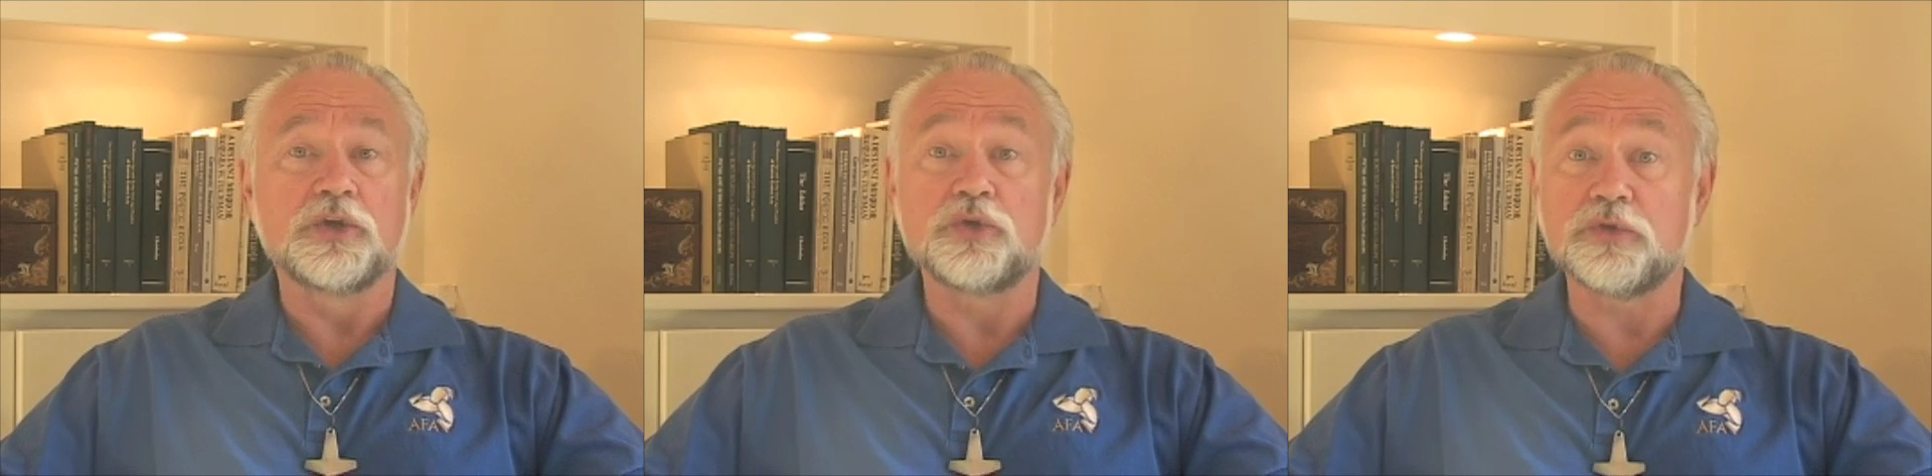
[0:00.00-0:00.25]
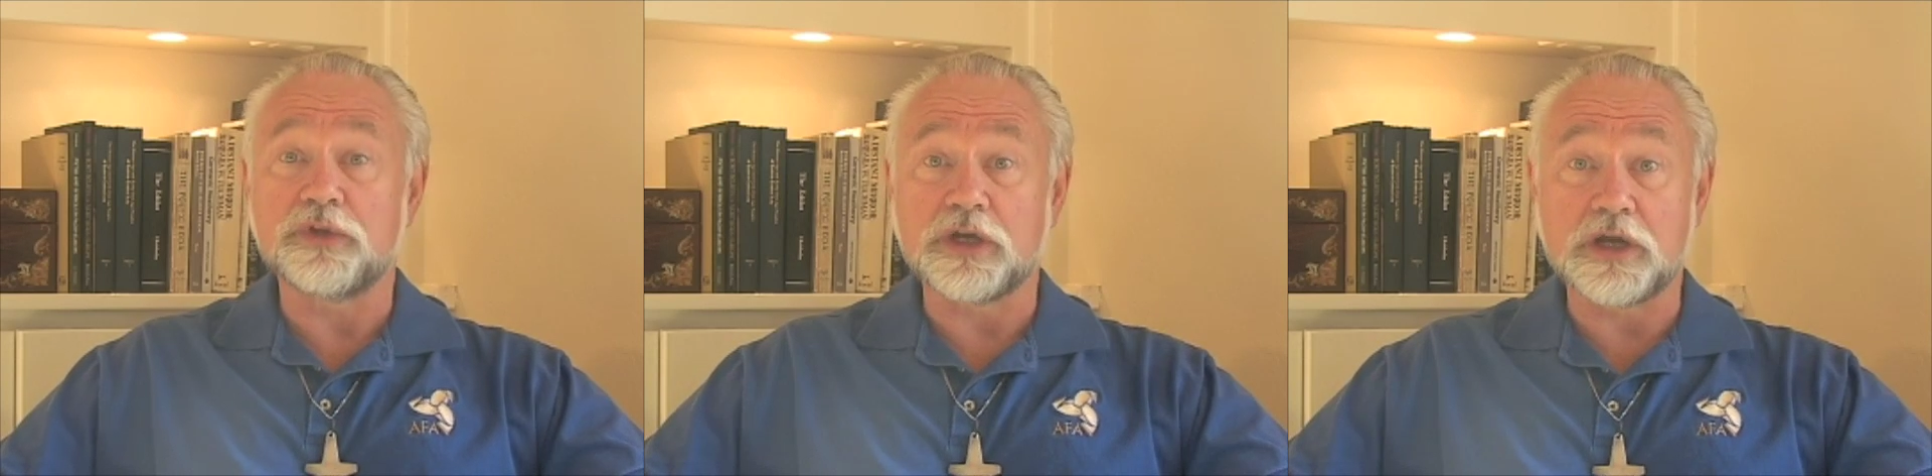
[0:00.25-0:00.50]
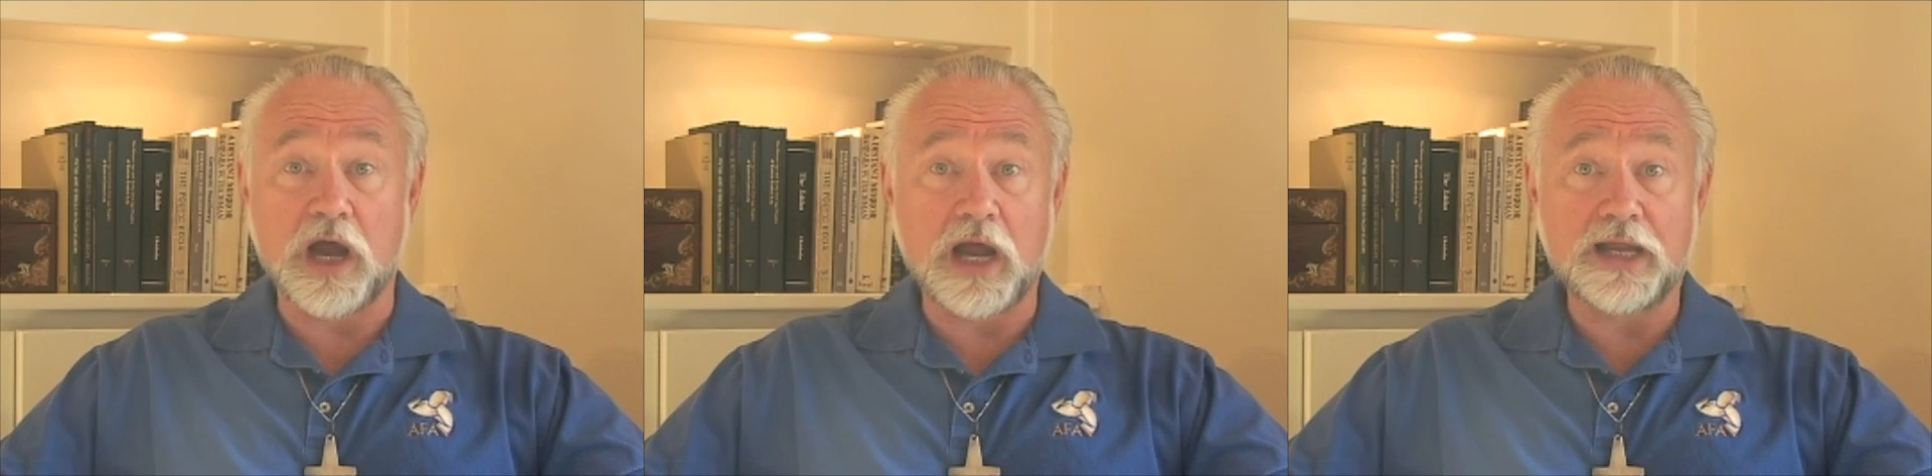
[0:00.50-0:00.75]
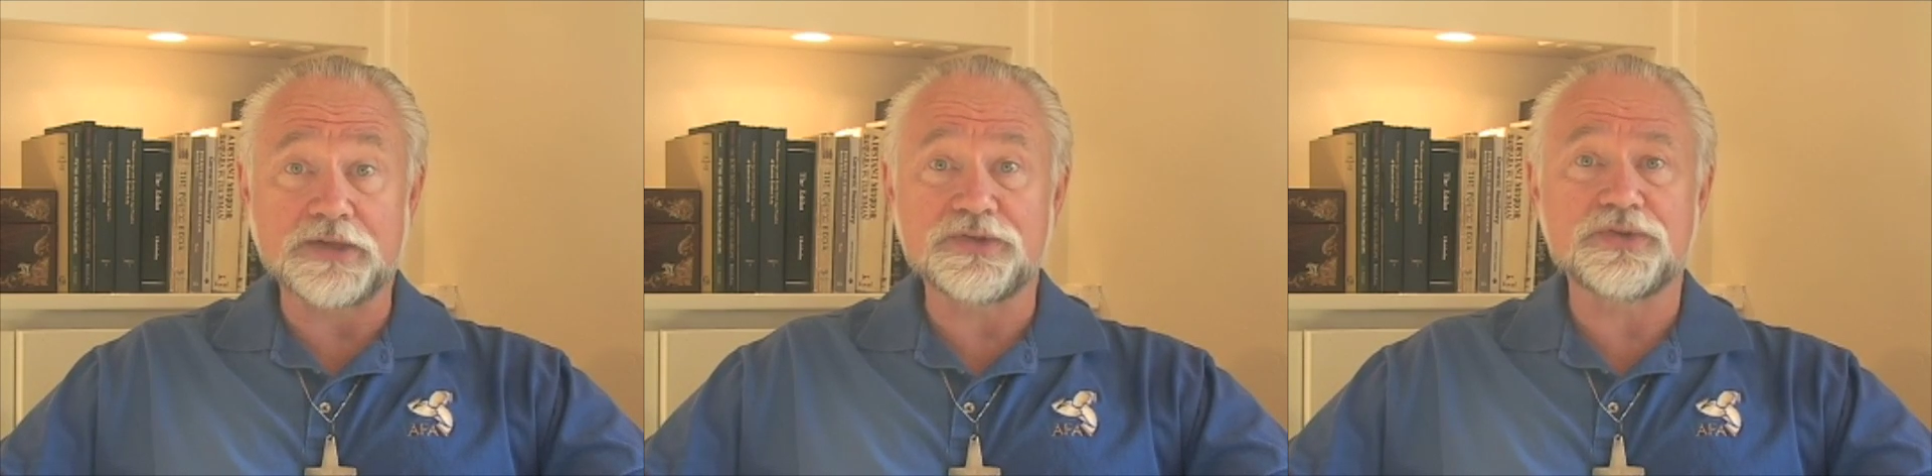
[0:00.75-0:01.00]
to the
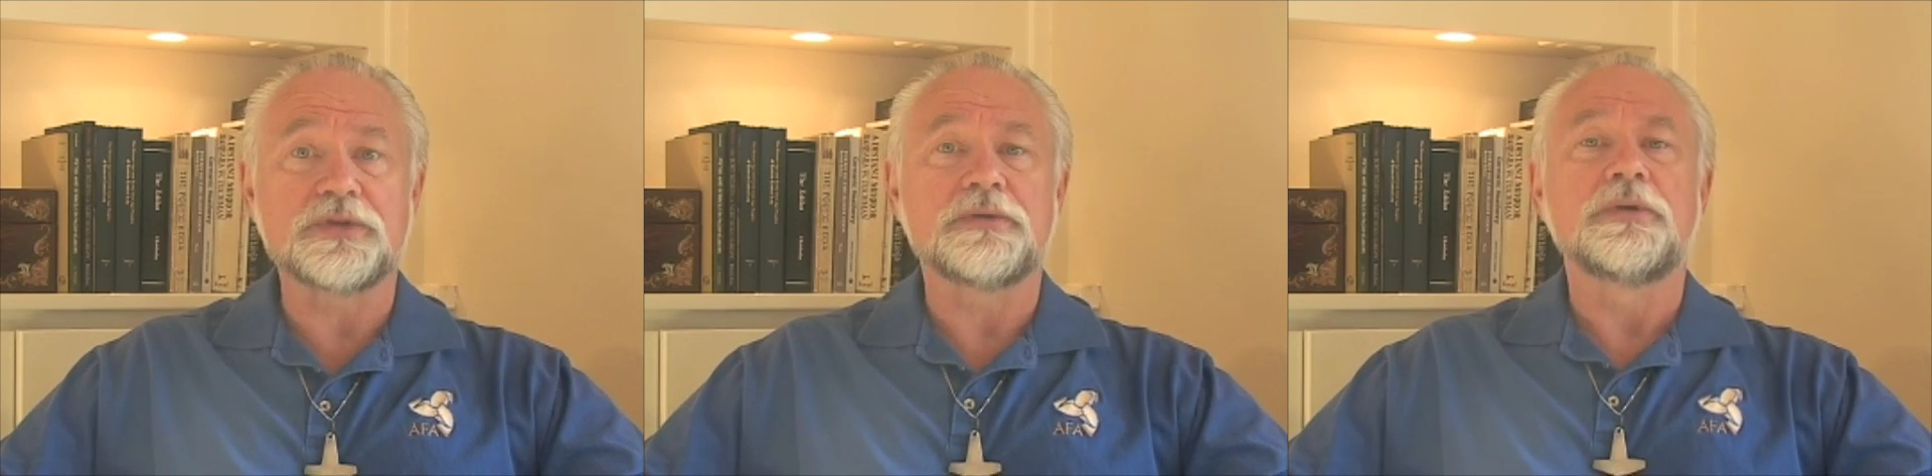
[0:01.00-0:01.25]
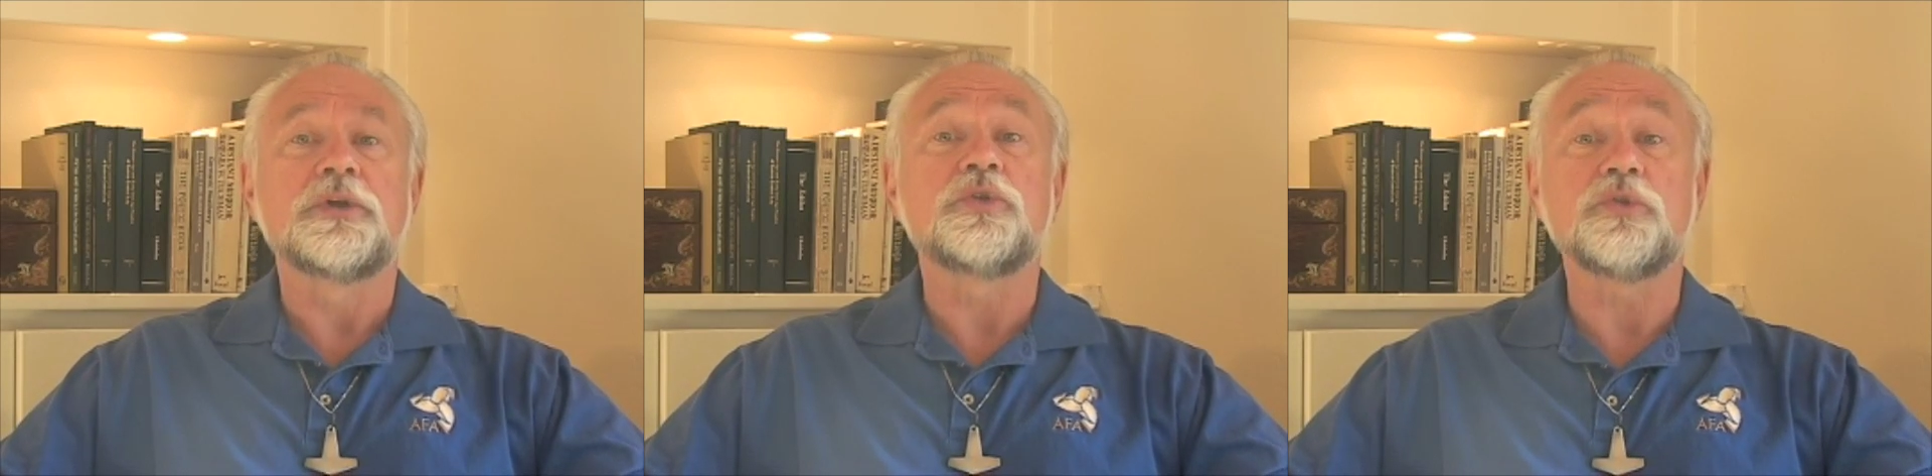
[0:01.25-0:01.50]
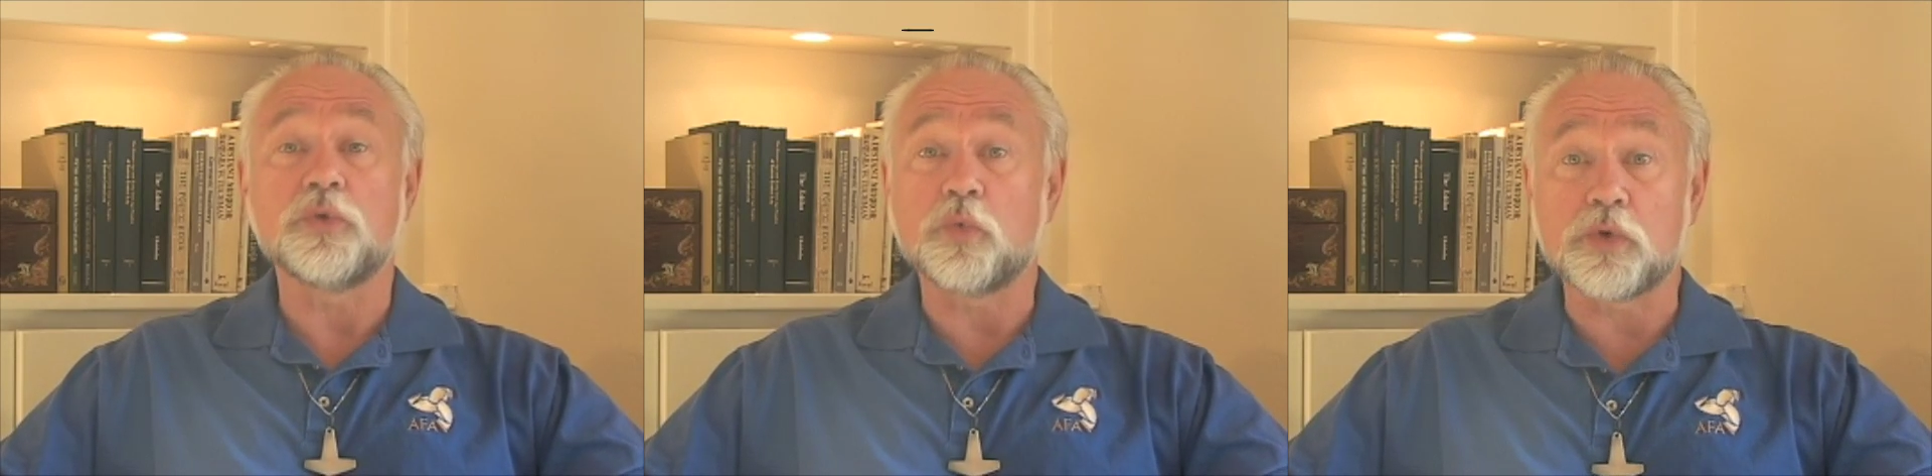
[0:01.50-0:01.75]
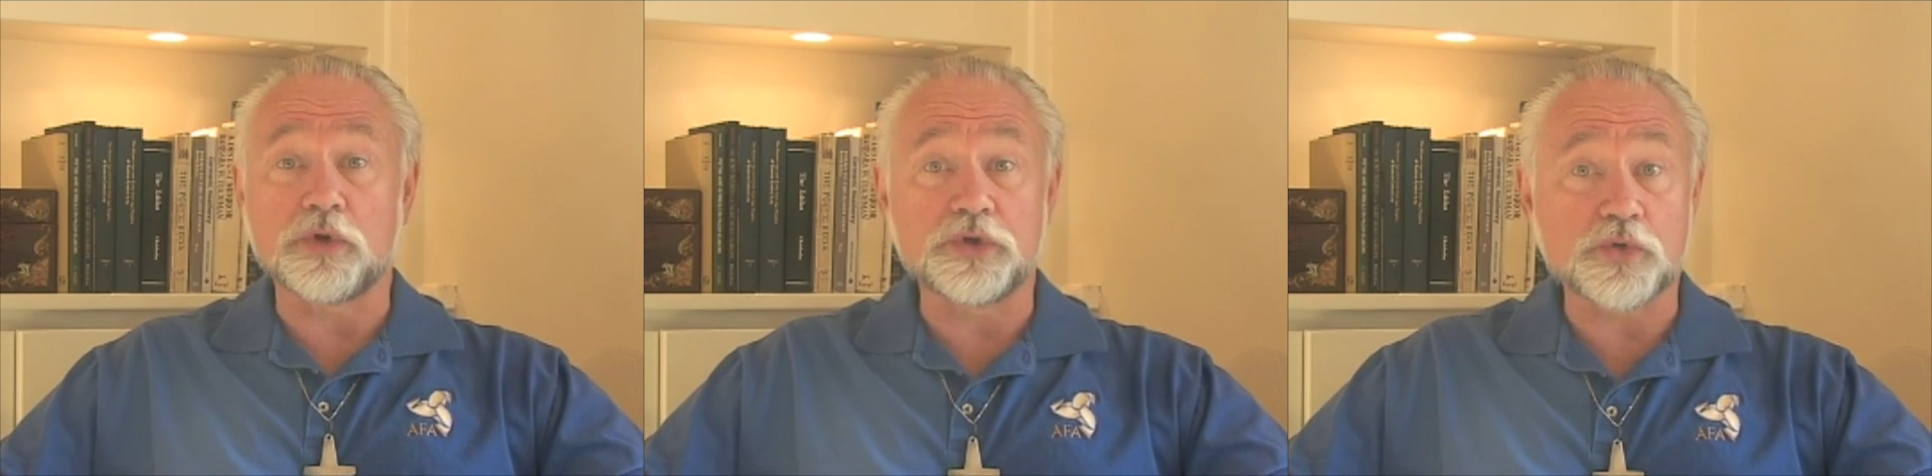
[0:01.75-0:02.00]
gods, to the
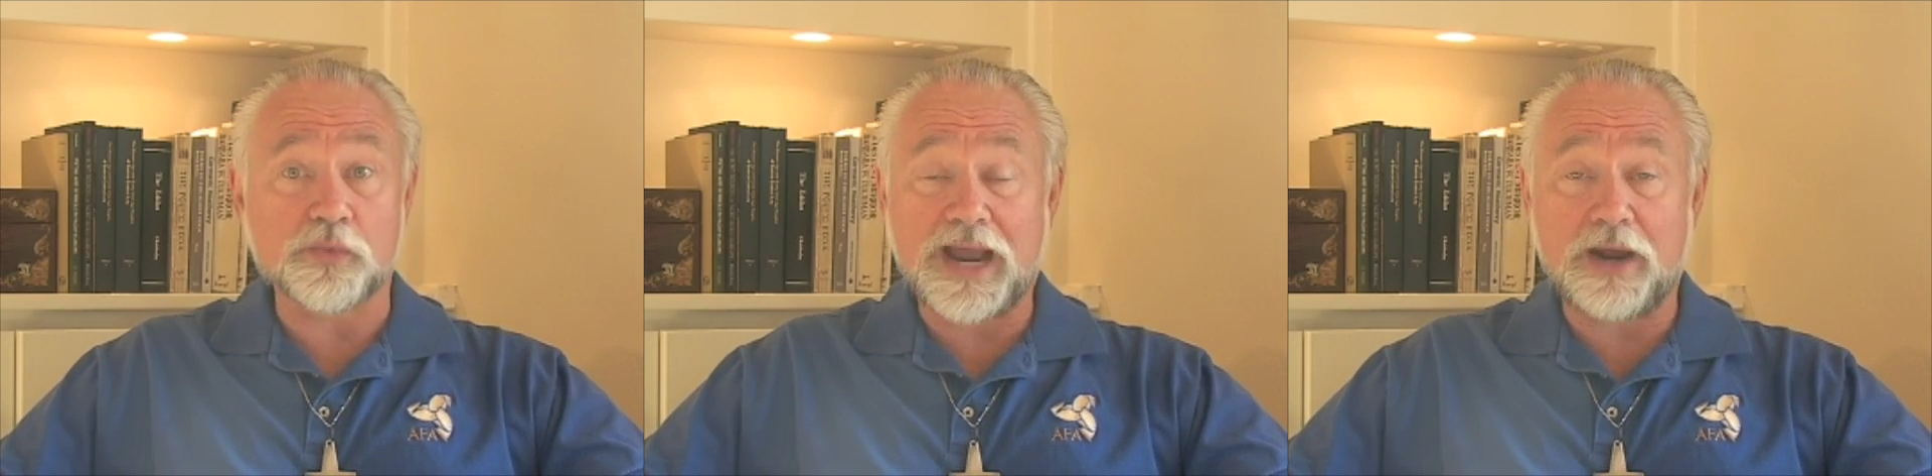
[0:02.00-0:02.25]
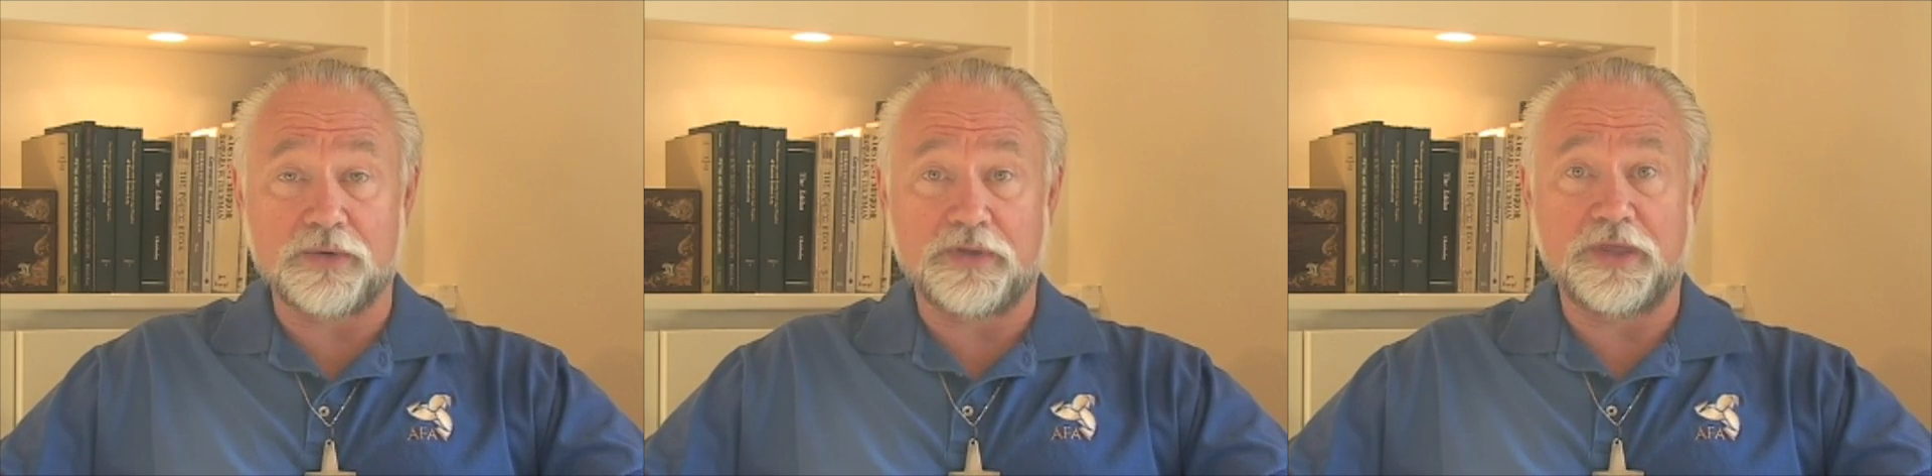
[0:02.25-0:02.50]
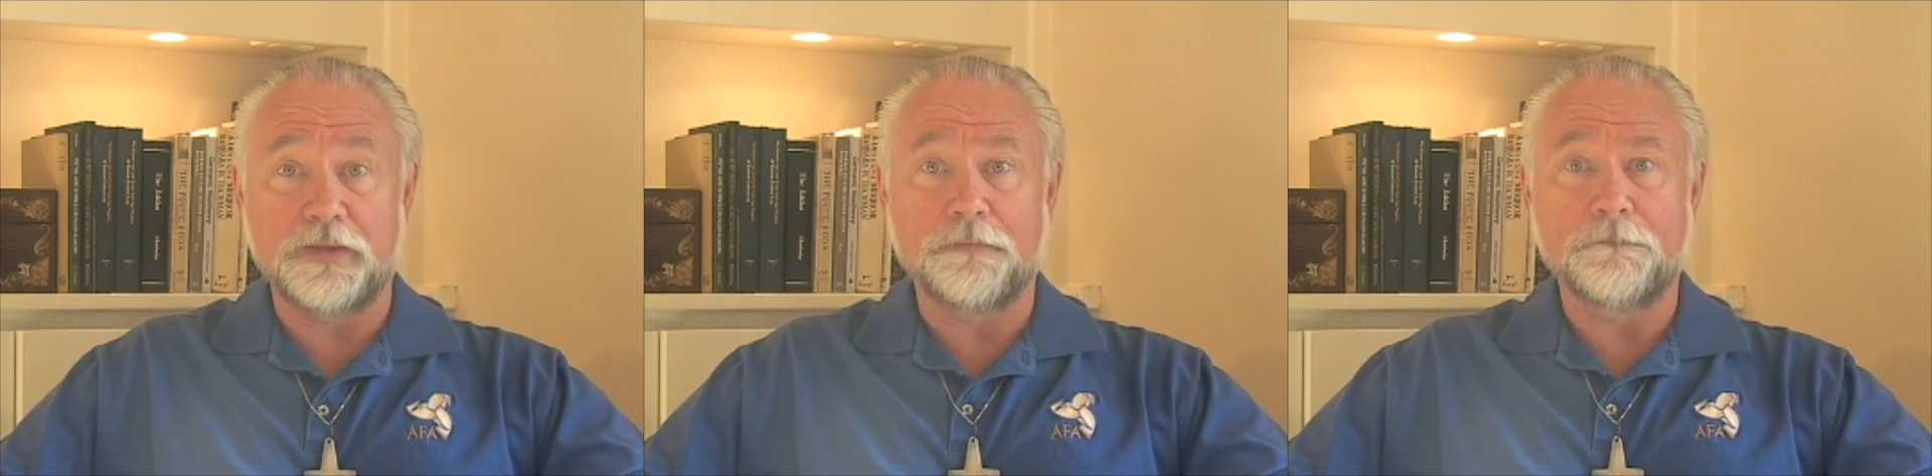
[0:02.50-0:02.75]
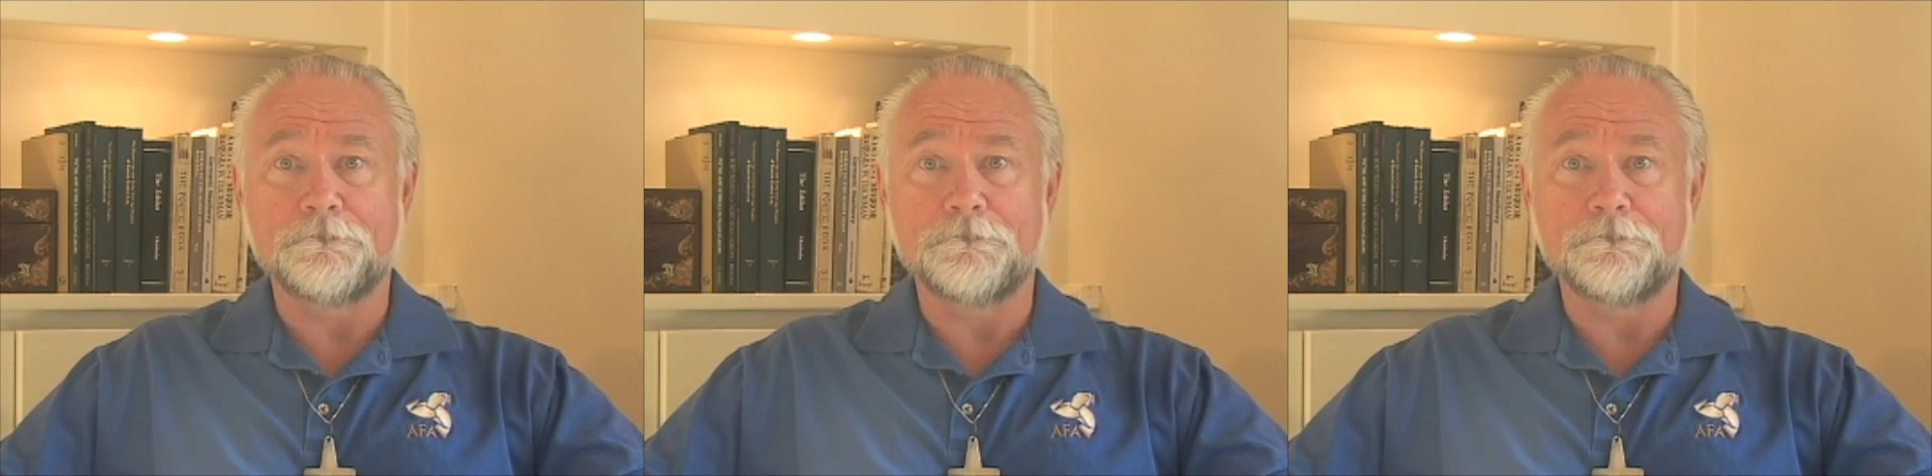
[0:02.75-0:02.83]
world around them,